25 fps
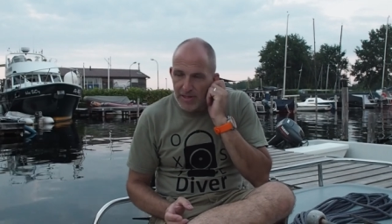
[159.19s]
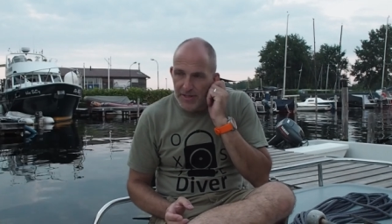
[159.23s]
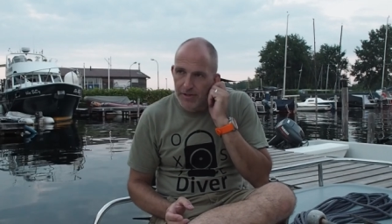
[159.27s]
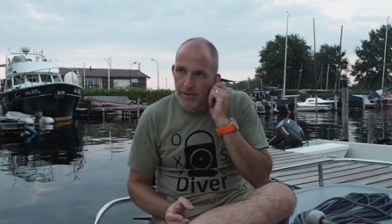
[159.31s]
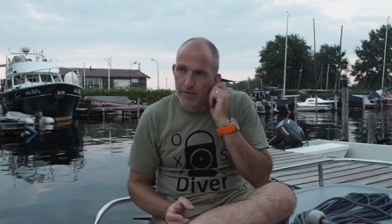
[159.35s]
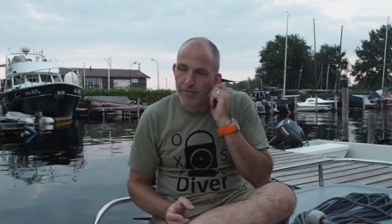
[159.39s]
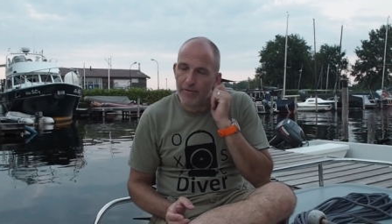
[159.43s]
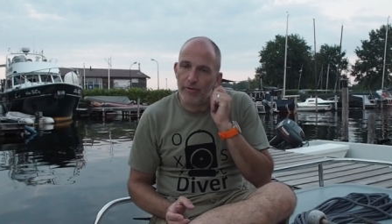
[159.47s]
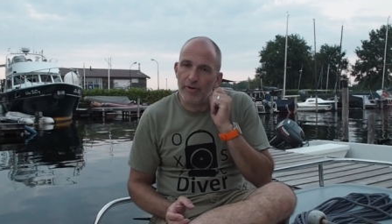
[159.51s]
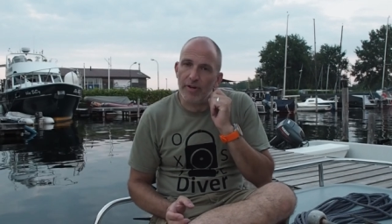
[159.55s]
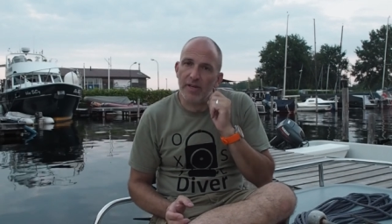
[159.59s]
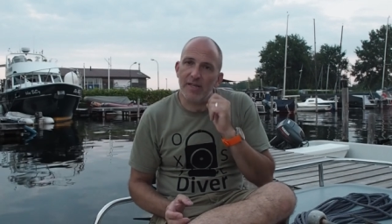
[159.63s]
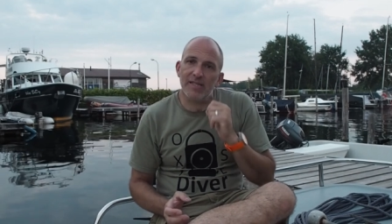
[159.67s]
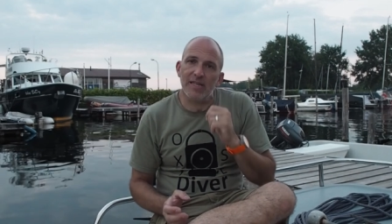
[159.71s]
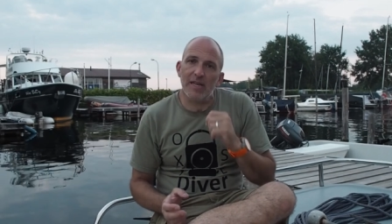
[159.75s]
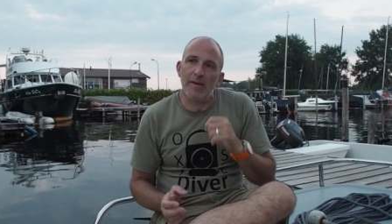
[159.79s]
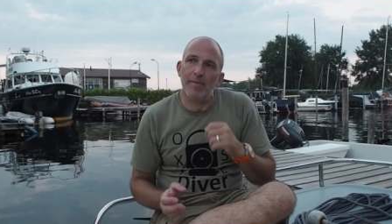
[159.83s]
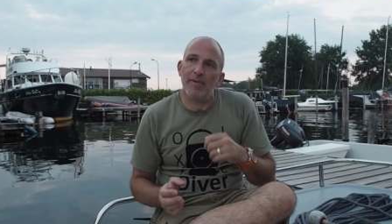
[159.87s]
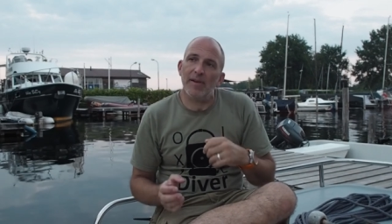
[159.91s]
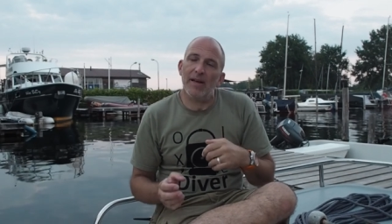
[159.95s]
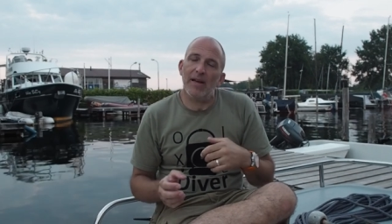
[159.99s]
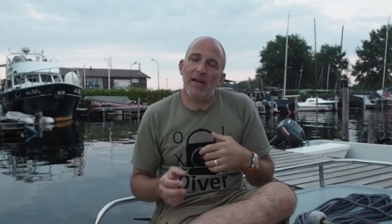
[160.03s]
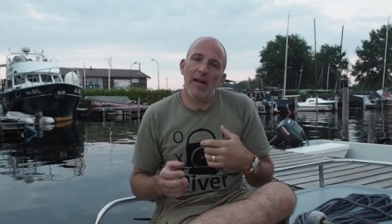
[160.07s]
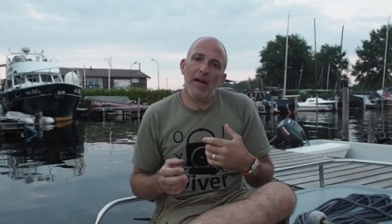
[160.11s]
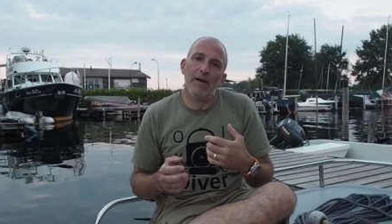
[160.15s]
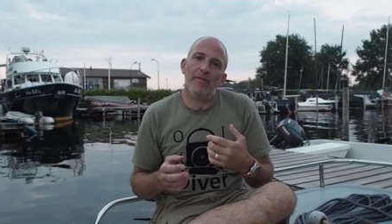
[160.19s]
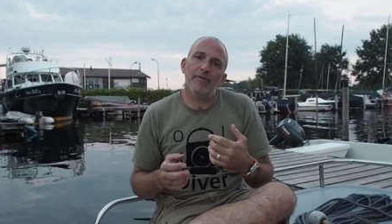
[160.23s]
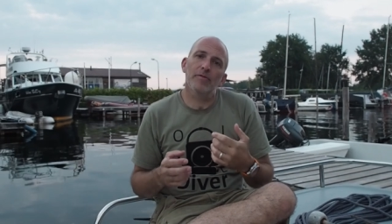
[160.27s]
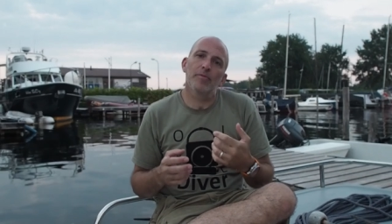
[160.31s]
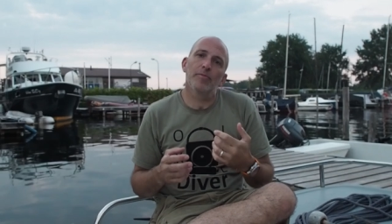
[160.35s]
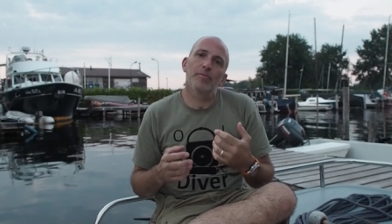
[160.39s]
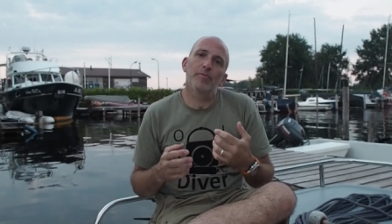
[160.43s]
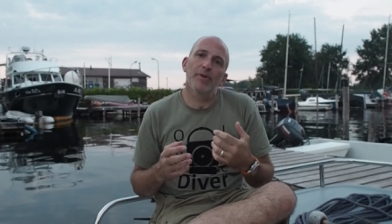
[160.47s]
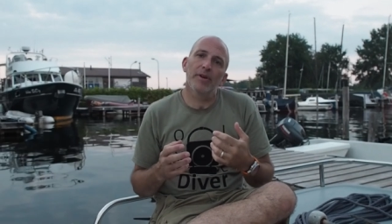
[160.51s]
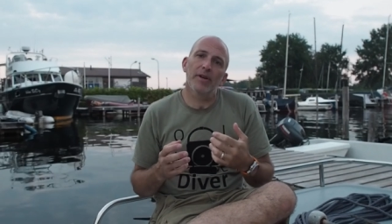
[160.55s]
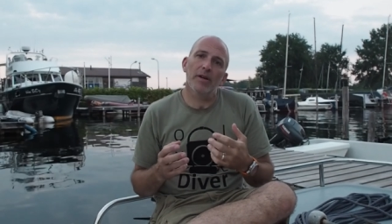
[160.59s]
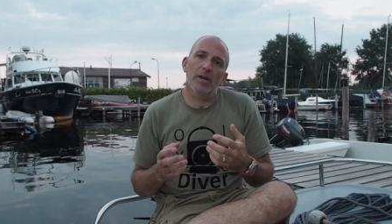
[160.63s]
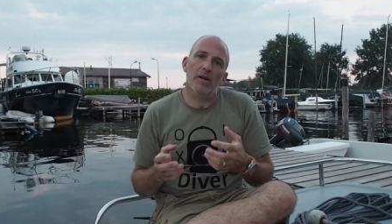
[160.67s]
So for example, I have to
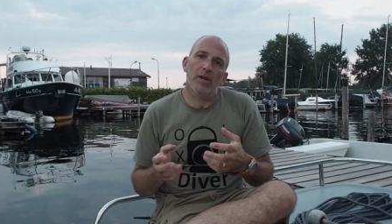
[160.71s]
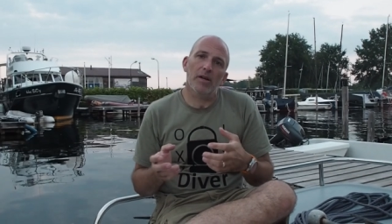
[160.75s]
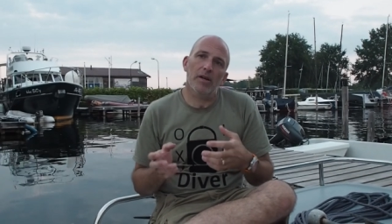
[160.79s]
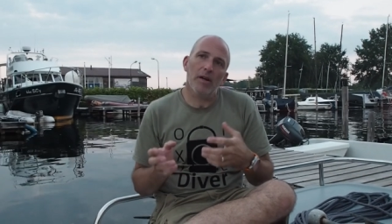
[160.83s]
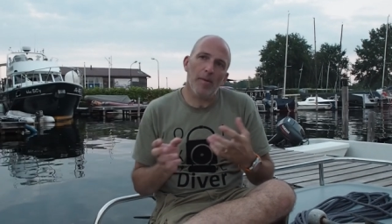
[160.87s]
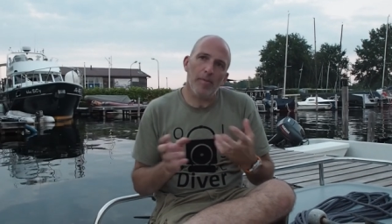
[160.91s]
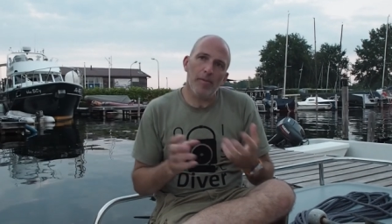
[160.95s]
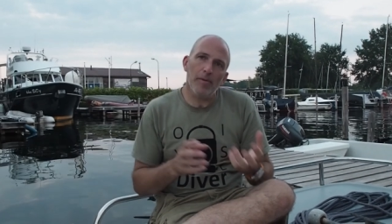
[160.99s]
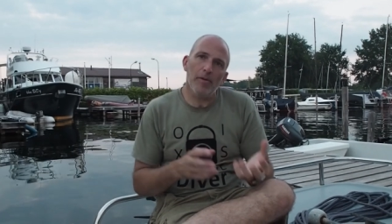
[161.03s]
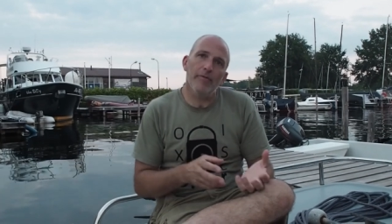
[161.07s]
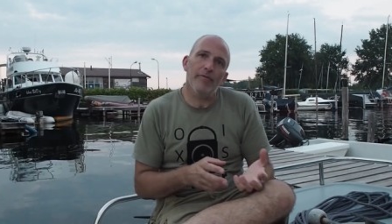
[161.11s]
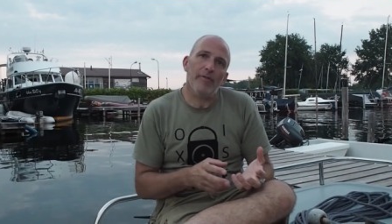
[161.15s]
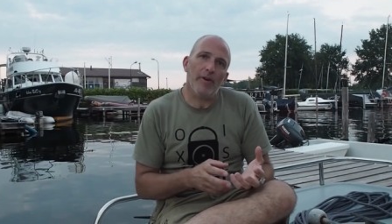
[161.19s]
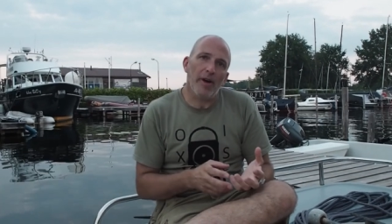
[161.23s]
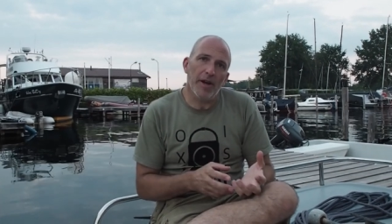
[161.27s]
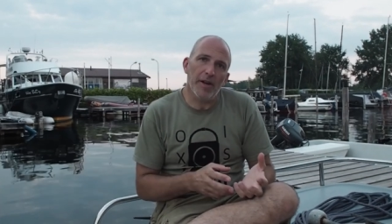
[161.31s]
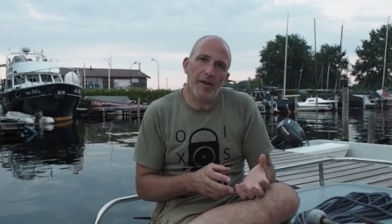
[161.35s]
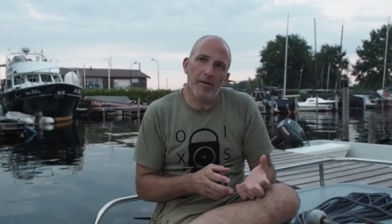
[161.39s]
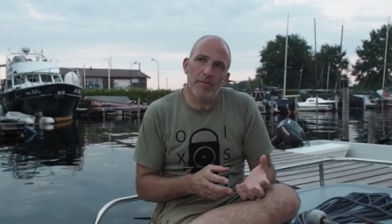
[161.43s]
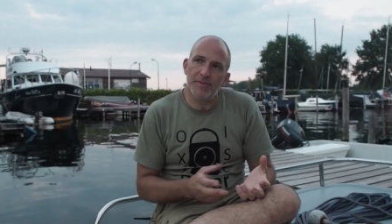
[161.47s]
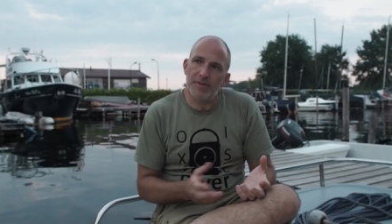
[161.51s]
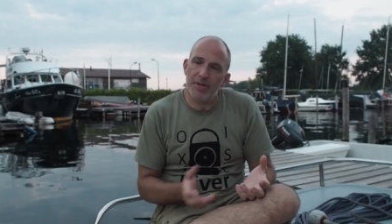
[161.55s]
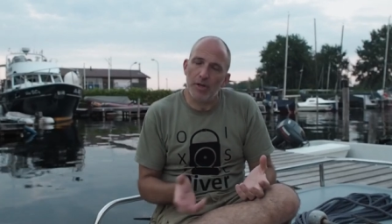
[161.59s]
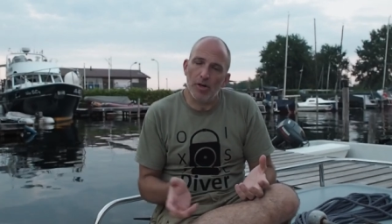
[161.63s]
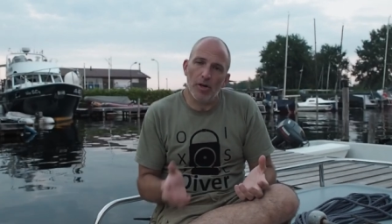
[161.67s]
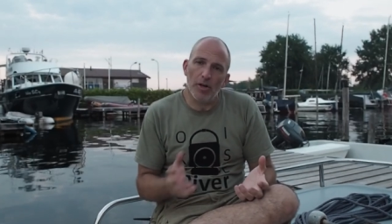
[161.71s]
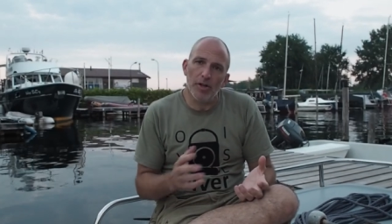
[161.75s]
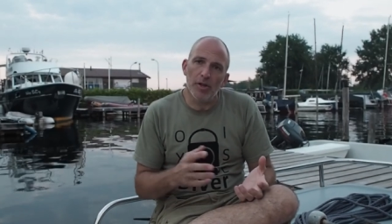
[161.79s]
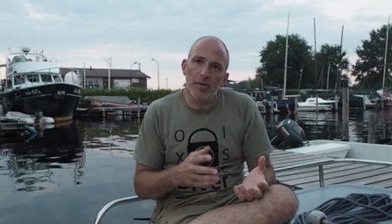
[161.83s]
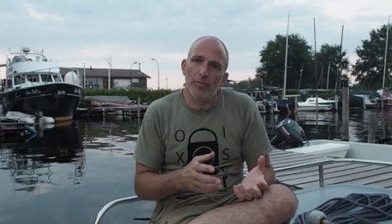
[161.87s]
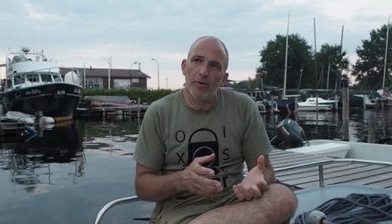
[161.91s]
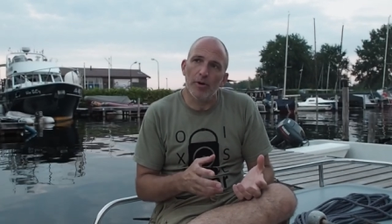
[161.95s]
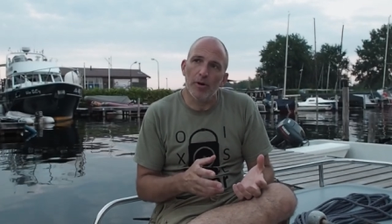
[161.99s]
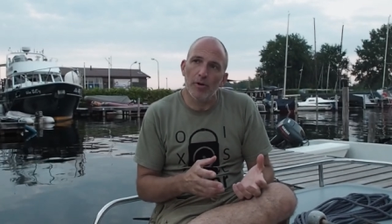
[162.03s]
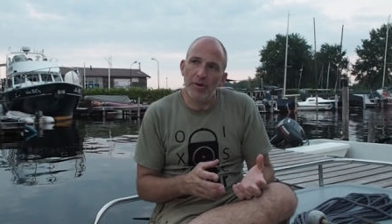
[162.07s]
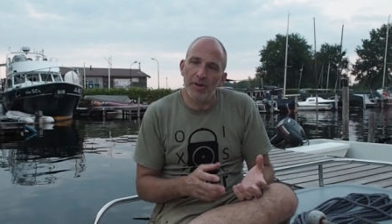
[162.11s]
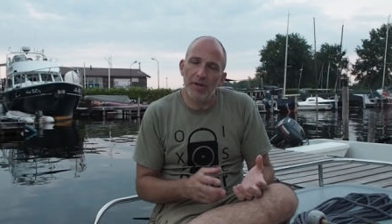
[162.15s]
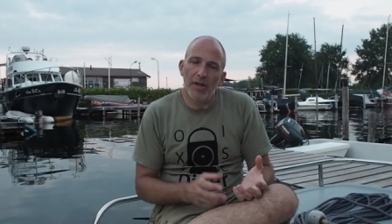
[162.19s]
bring a couple of items on the
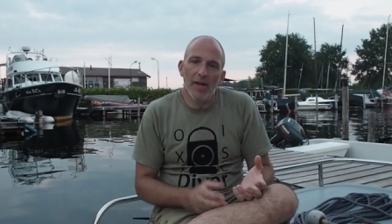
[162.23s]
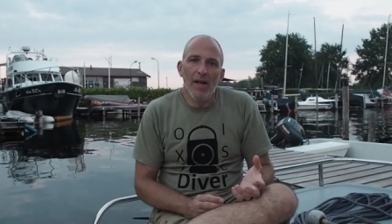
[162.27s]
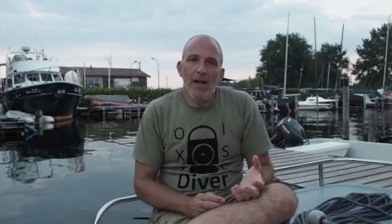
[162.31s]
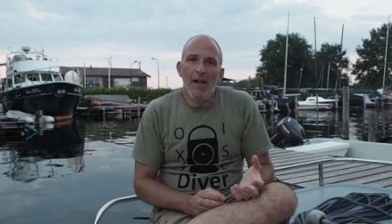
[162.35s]
boat